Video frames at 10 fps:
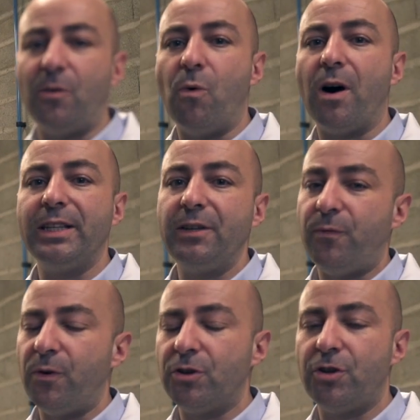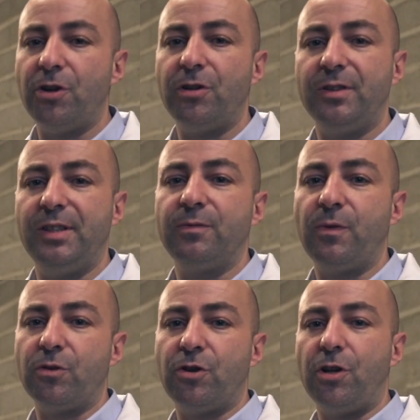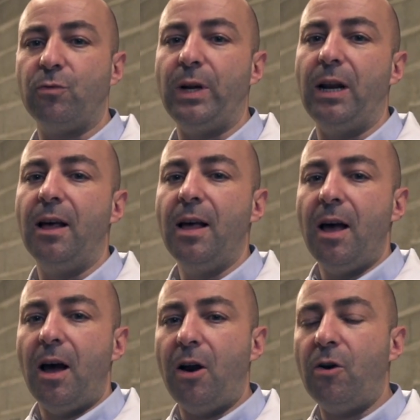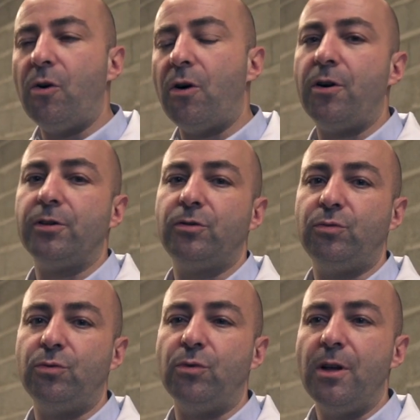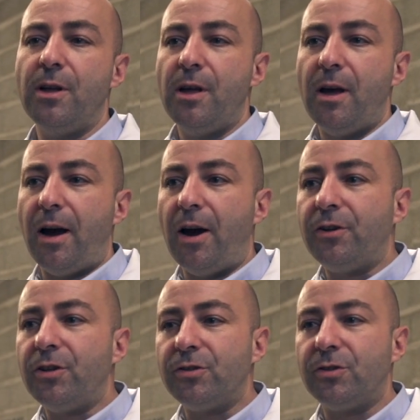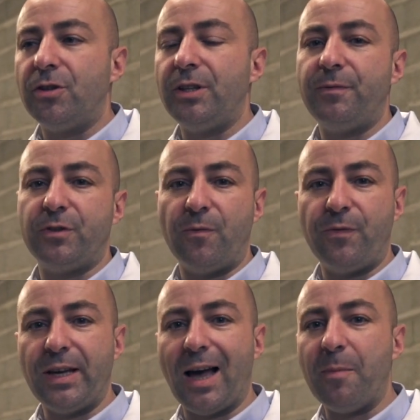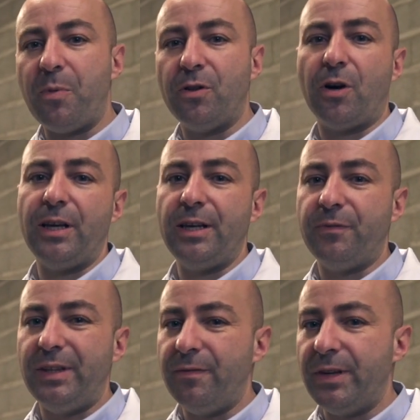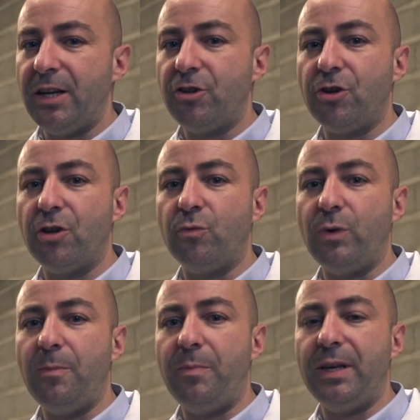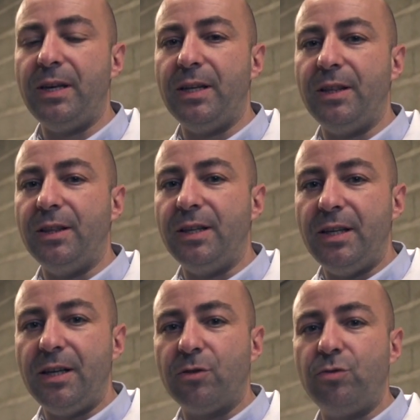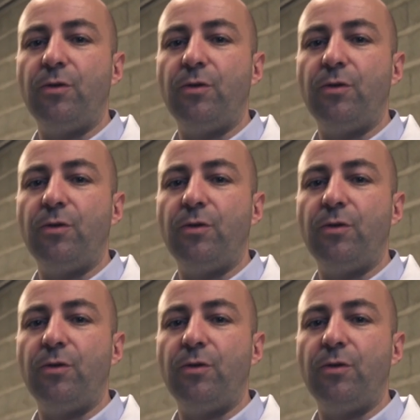warning function. This function will allow us to understand if something happened or if deviation will be near to the